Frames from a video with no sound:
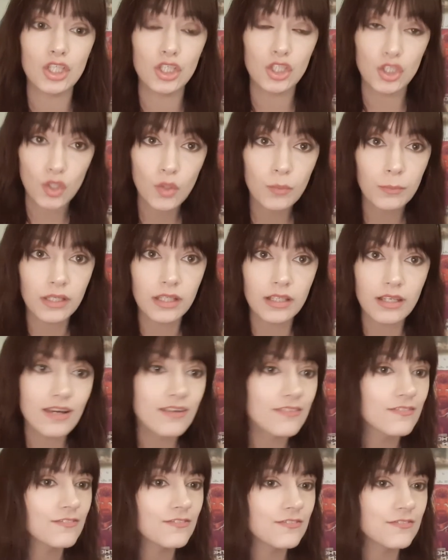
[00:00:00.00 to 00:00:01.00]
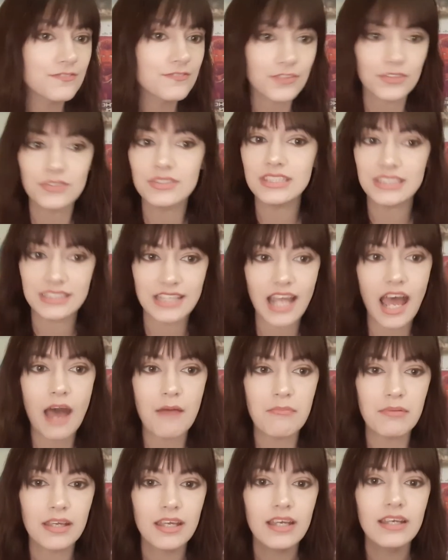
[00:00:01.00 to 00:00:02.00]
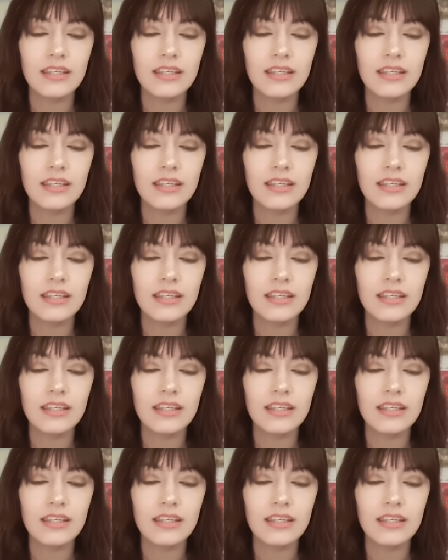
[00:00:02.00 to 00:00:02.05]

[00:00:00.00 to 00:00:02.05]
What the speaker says: human, full stop.